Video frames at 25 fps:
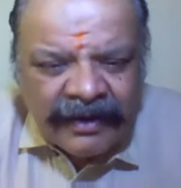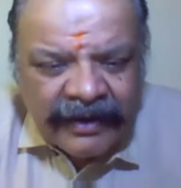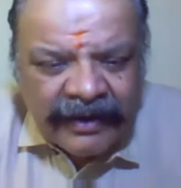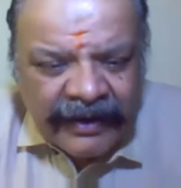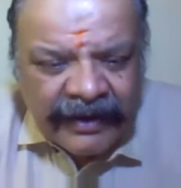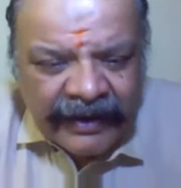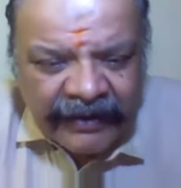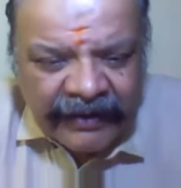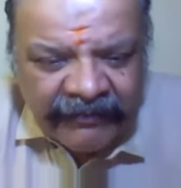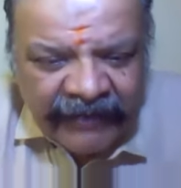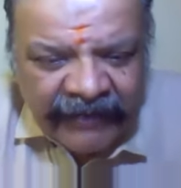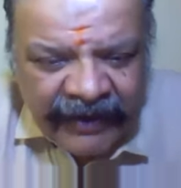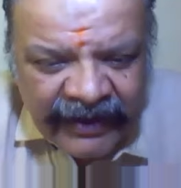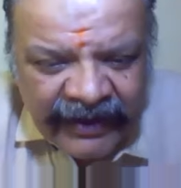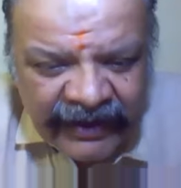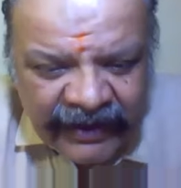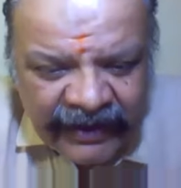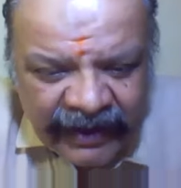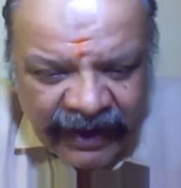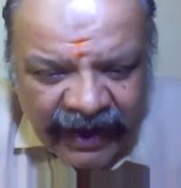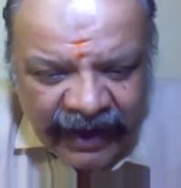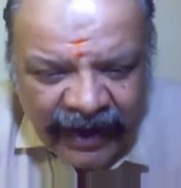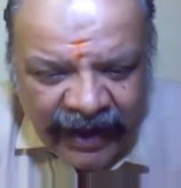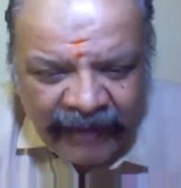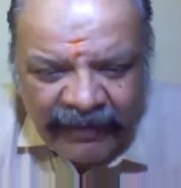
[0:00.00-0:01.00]
Anyway,
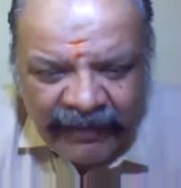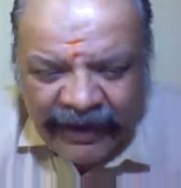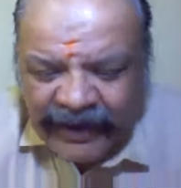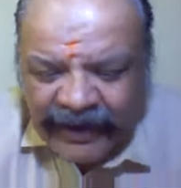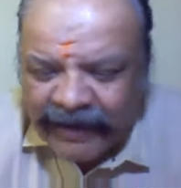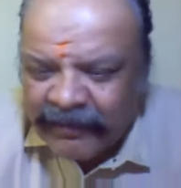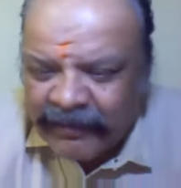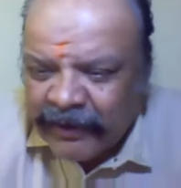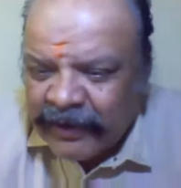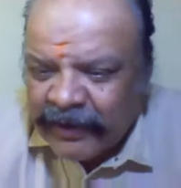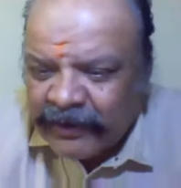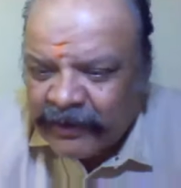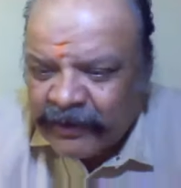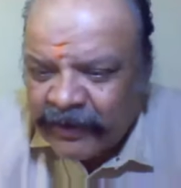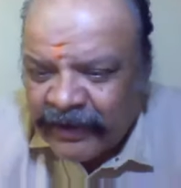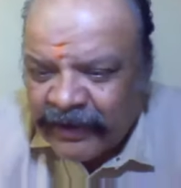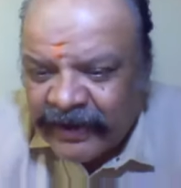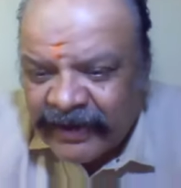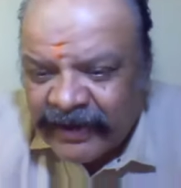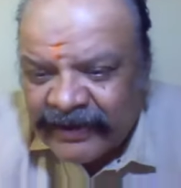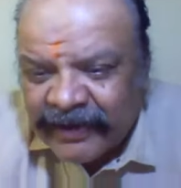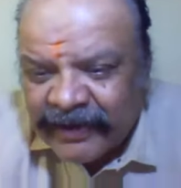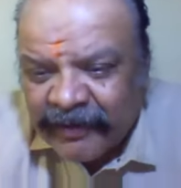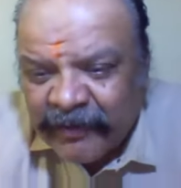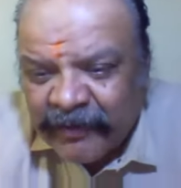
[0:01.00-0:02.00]
I am unable to
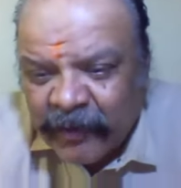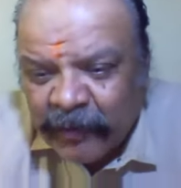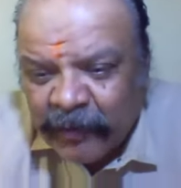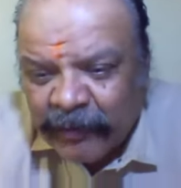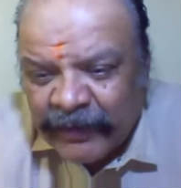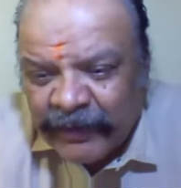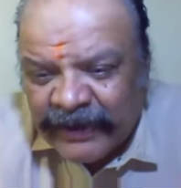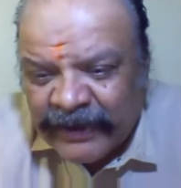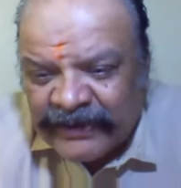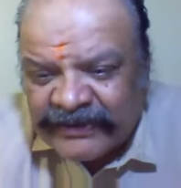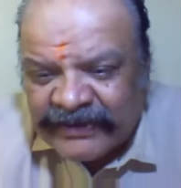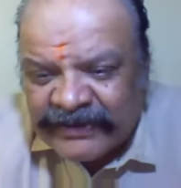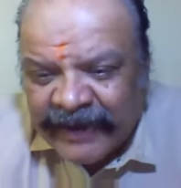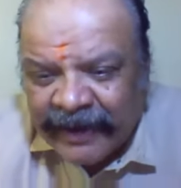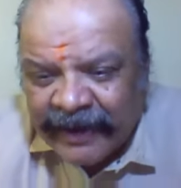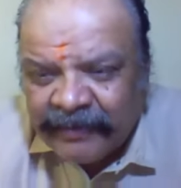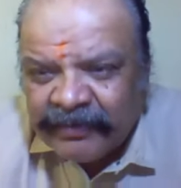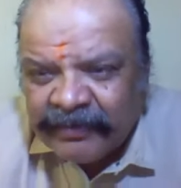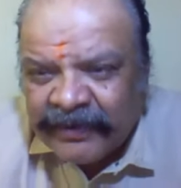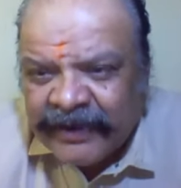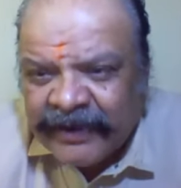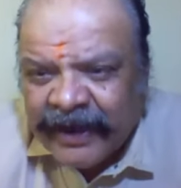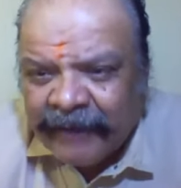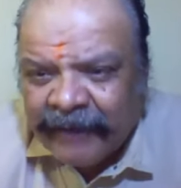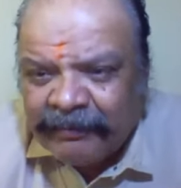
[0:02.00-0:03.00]
hear them. Oh. Please type.
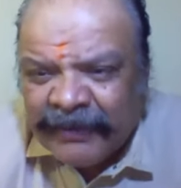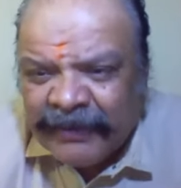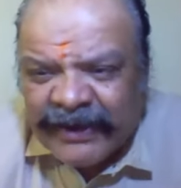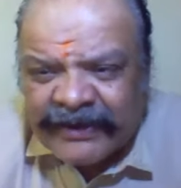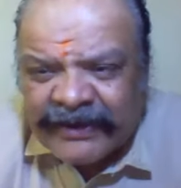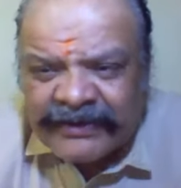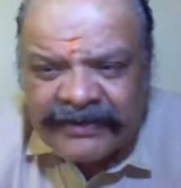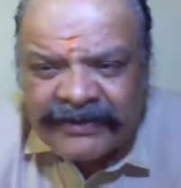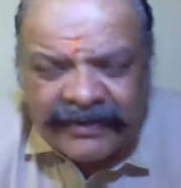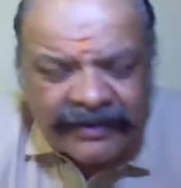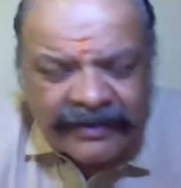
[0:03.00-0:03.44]
Yeah, please.